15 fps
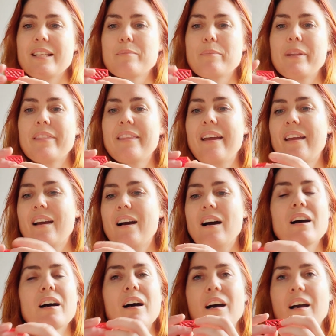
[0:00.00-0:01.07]
but they
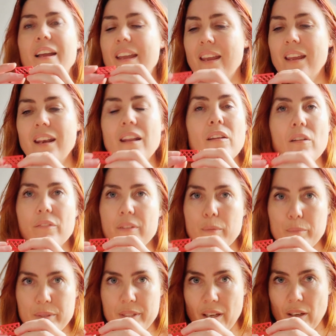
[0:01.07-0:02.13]
are, in and of
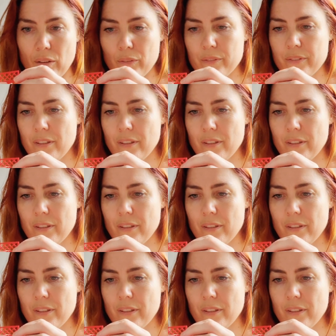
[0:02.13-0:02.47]
themselves,